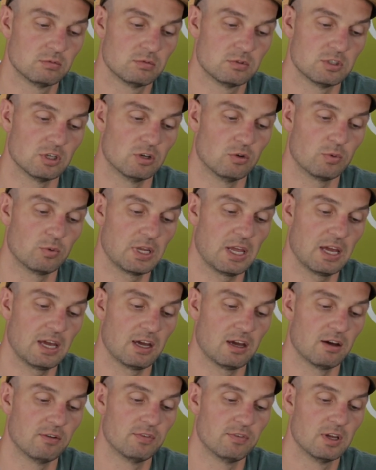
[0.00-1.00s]
So we
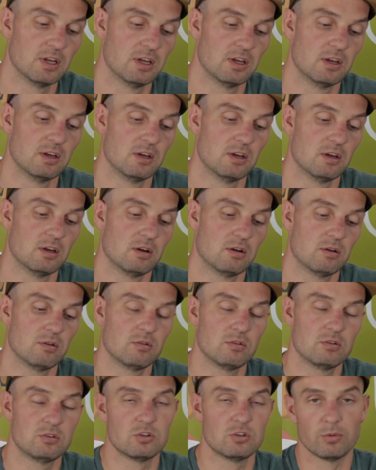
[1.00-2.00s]
have
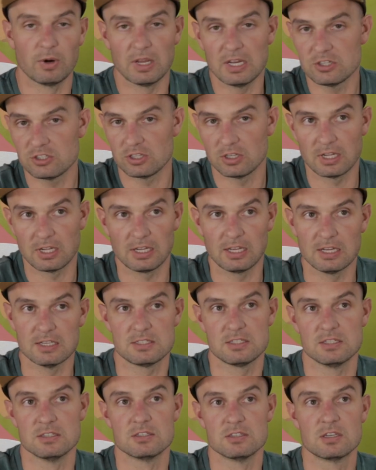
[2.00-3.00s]
duration, I
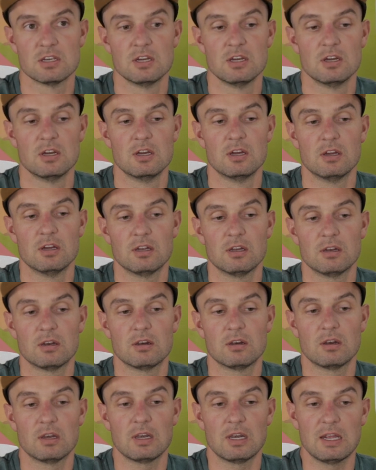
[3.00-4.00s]
guess, is
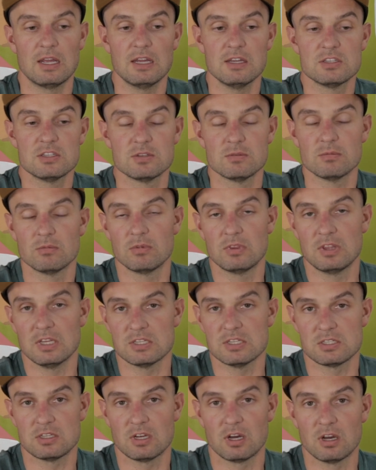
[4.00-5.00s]

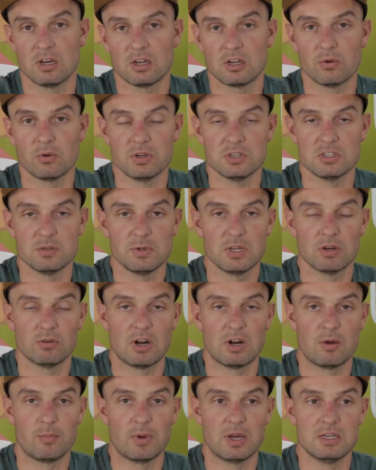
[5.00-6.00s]
this dog going to be
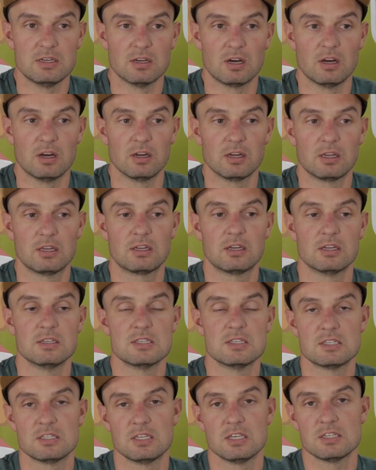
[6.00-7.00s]
around my dog
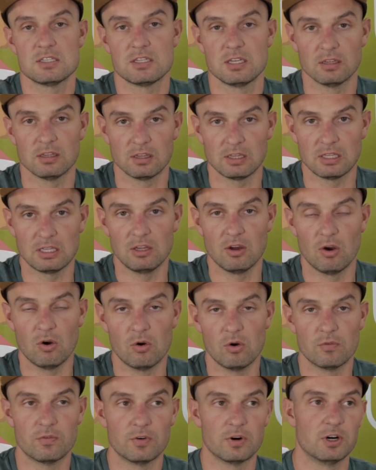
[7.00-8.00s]
consistently
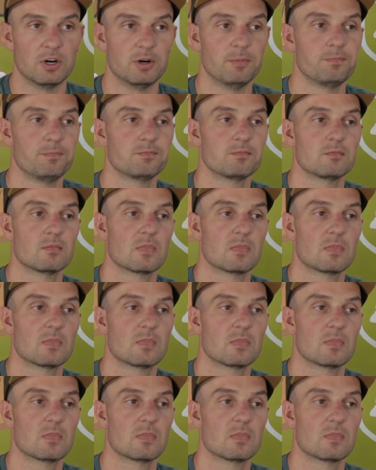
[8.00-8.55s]
over,